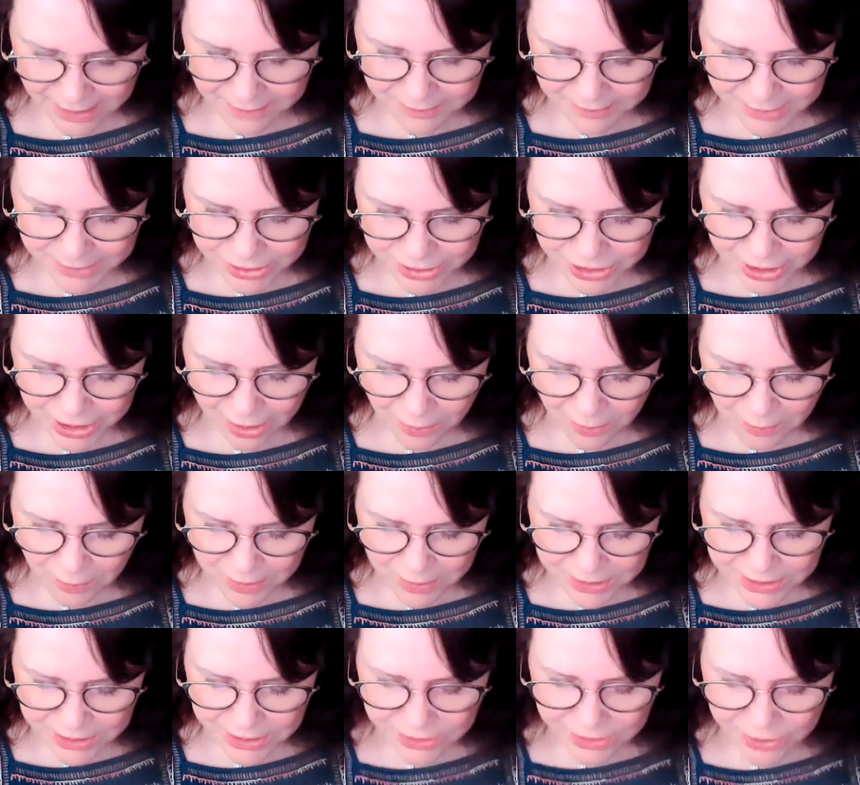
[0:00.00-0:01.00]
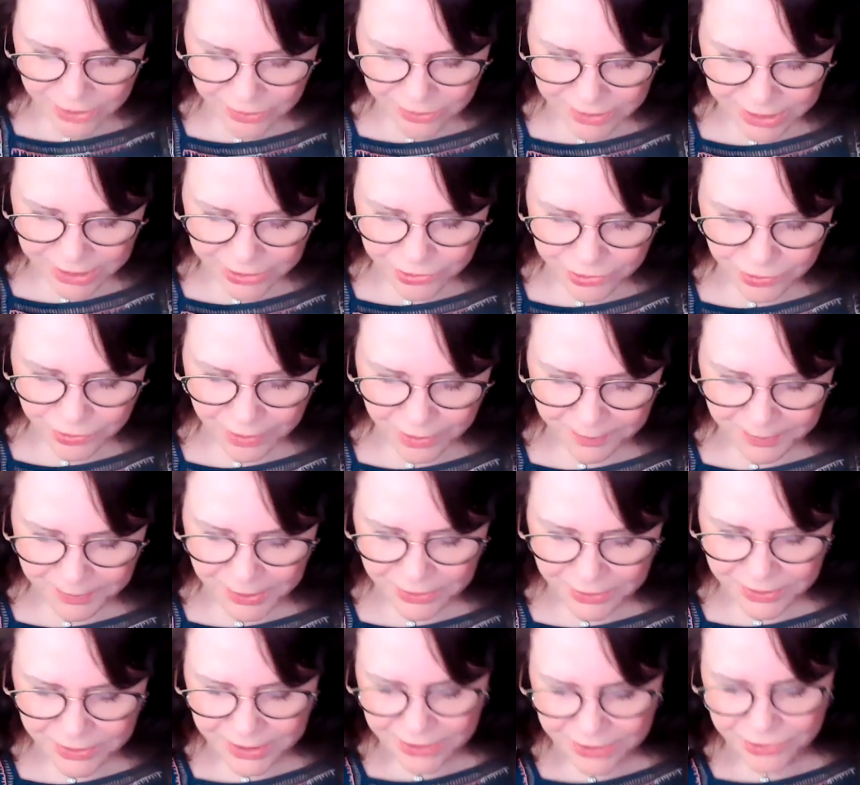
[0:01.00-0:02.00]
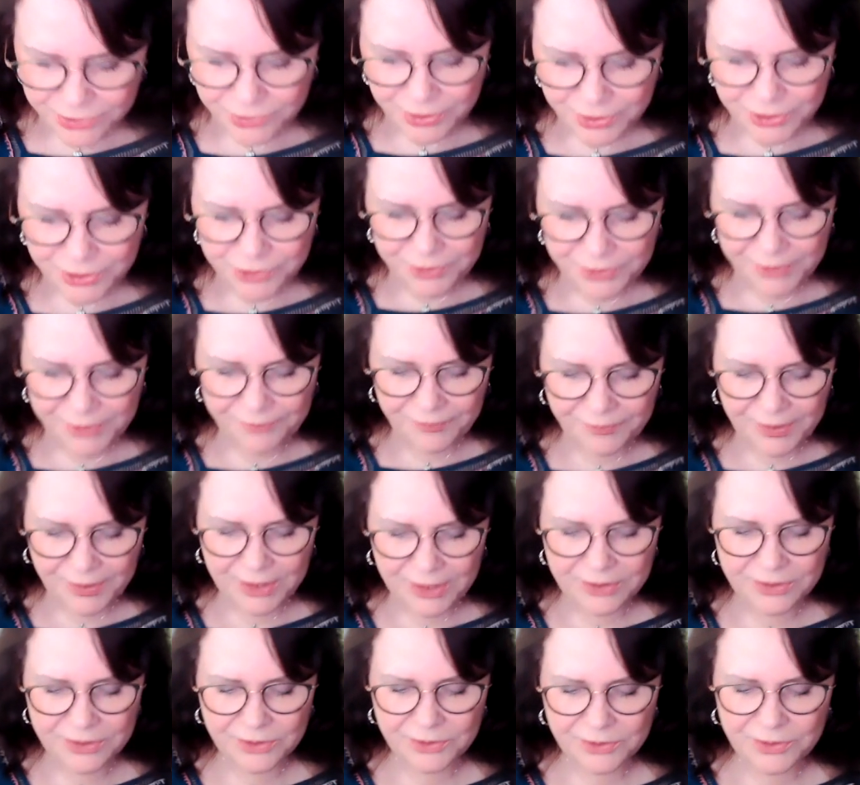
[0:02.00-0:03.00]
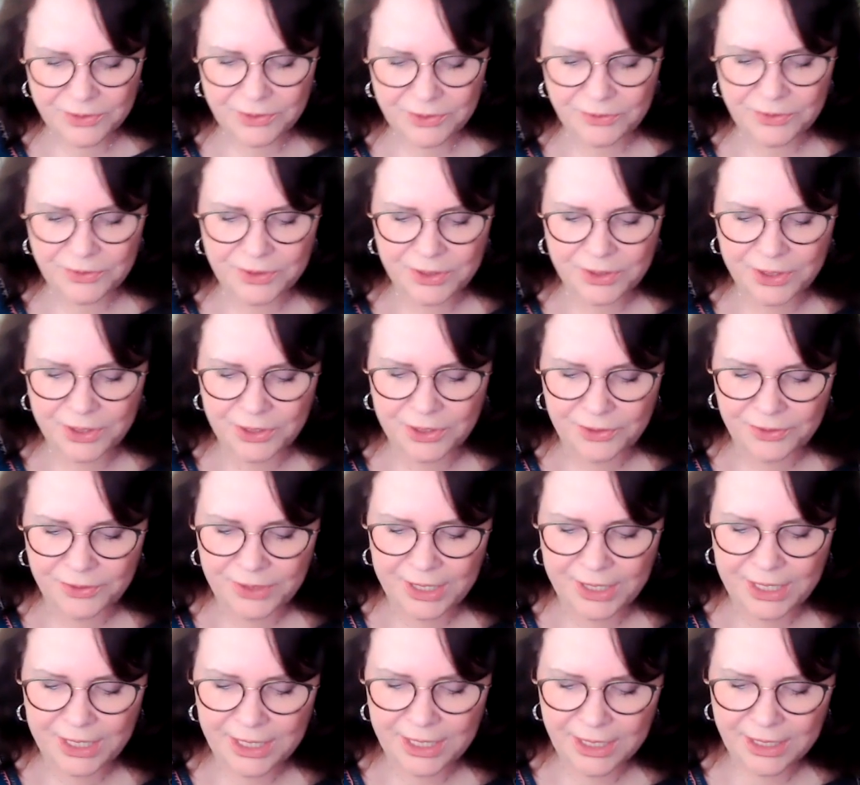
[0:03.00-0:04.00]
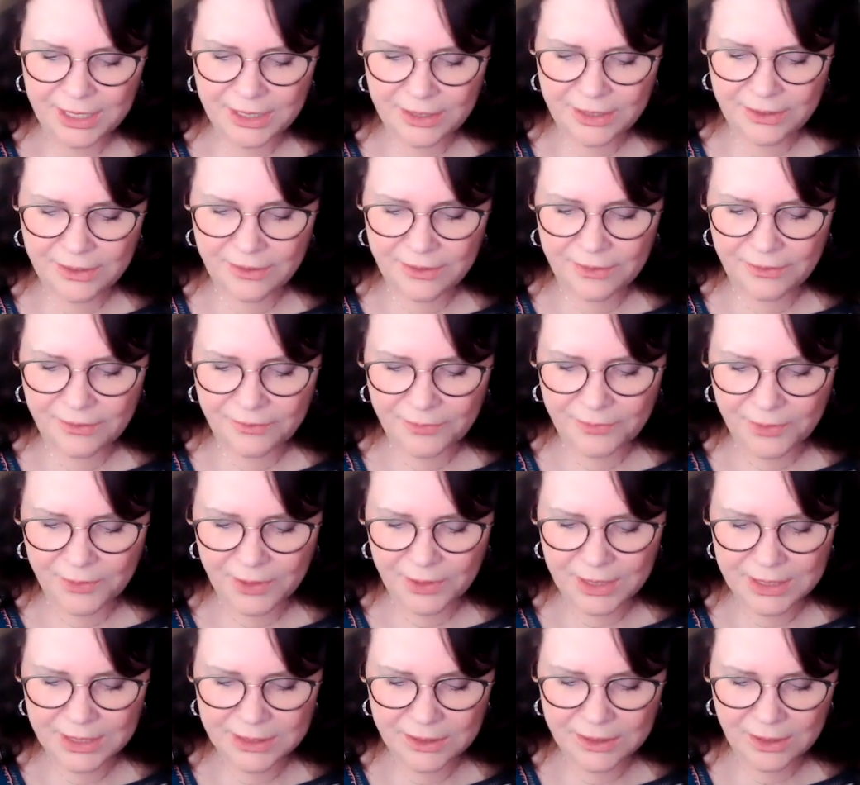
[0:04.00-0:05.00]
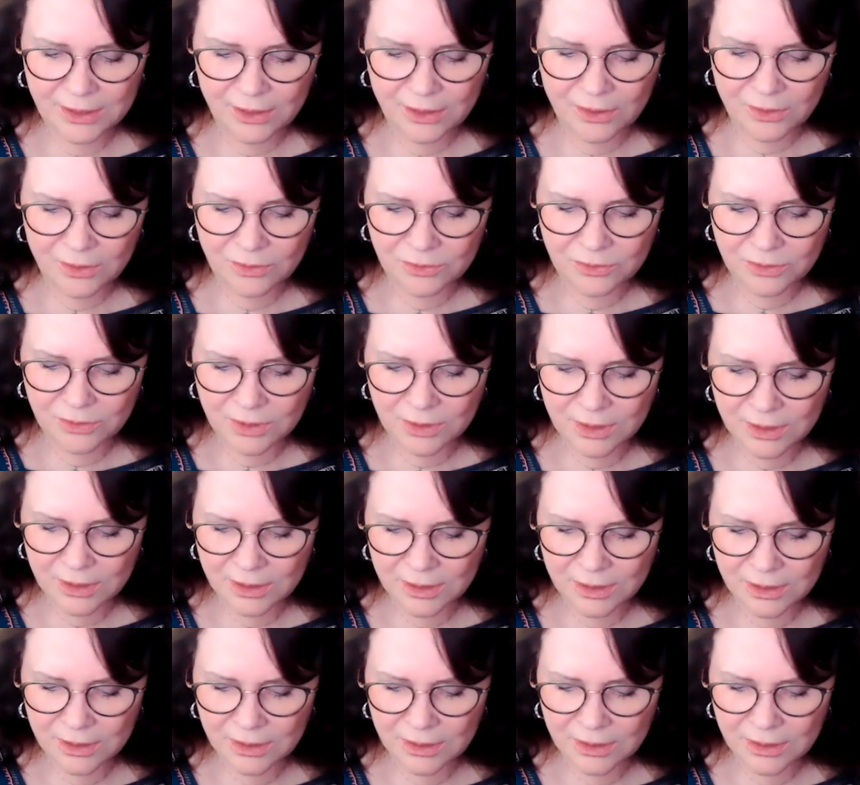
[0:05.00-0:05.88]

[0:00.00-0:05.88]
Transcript: Michelle wants to know Did Trump use the Treasury funds or Social Security for his own